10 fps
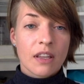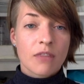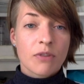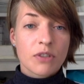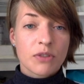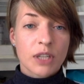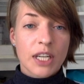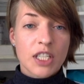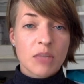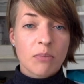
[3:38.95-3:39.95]
The
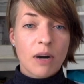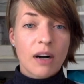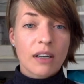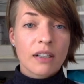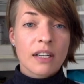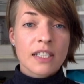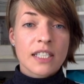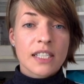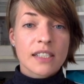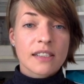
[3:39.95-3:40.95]
phosphorylation mark
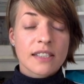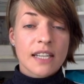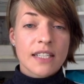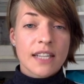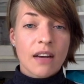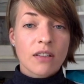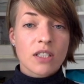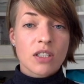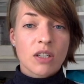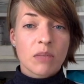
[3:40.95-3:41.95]
signals then
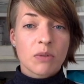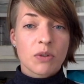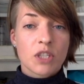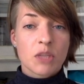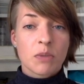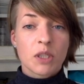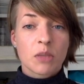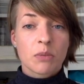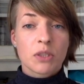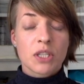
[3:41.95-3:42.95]
downstream to the spindle
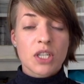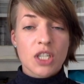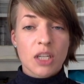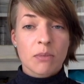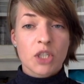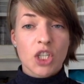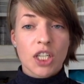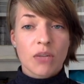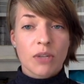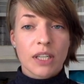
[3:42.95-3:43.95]
positioning
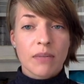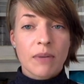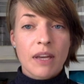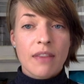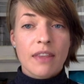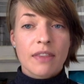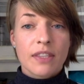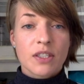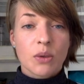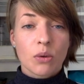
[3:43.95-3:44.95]
machinery that
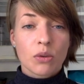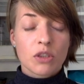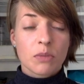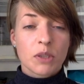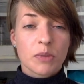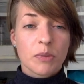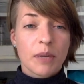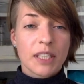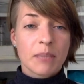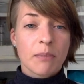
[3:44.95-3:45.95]
this old spindle pole
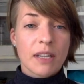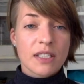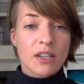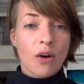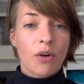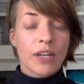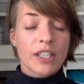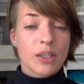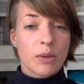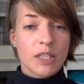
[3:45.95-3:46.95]
body must
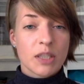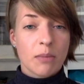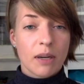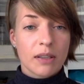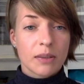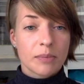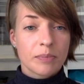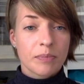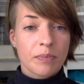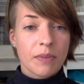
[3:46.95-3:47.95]
orient towards a bud.
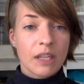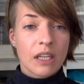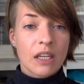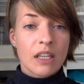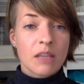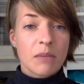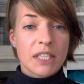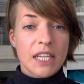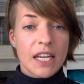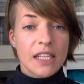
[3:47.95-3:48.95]
The
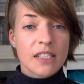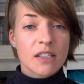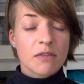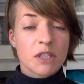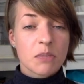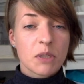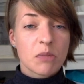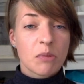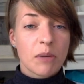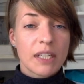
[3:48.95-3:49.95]
maintenance of the spindle
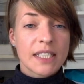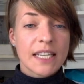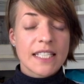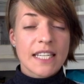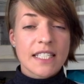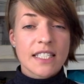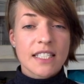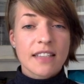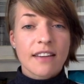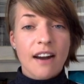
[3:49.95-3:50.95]
pole body's
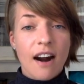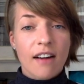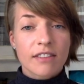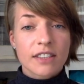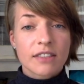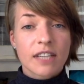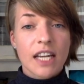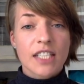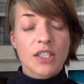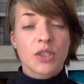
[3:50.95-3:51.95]
identity thereafter
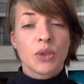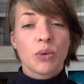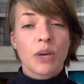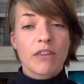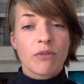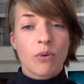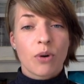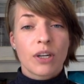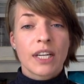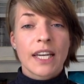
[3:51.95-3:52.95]
relies on N U A
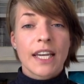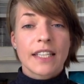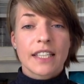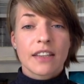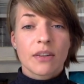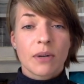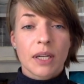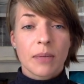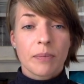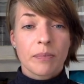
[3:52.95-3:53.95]
four and kin three.